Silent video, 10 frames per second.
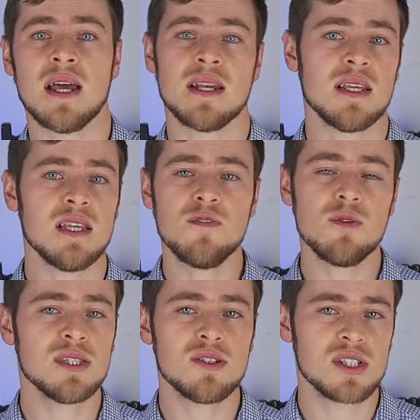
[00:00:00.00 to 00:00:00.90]
and if you
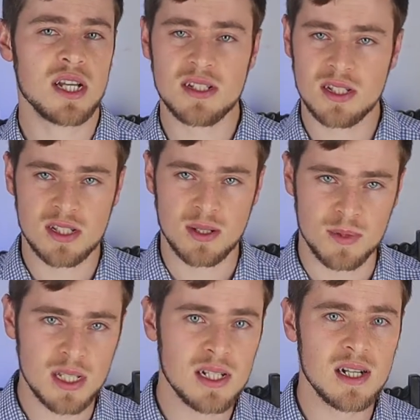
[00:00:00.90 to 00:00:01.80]
want to change some
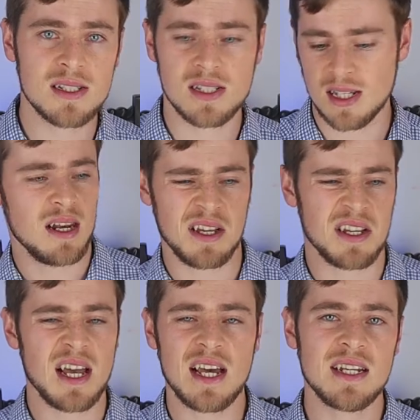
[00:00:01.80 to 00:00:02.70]
details
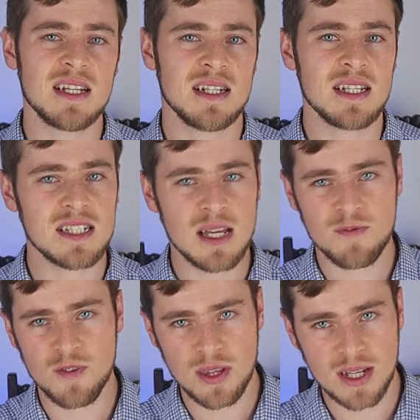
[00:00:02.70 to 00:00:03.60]
like adding a nickname
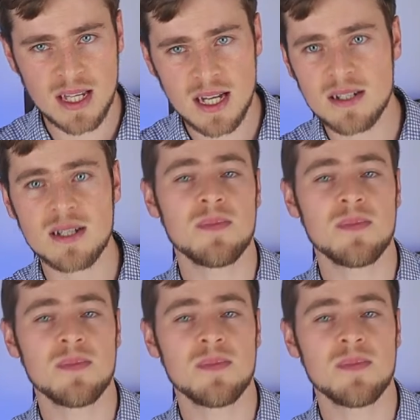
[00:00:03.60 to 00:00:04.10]
for the account,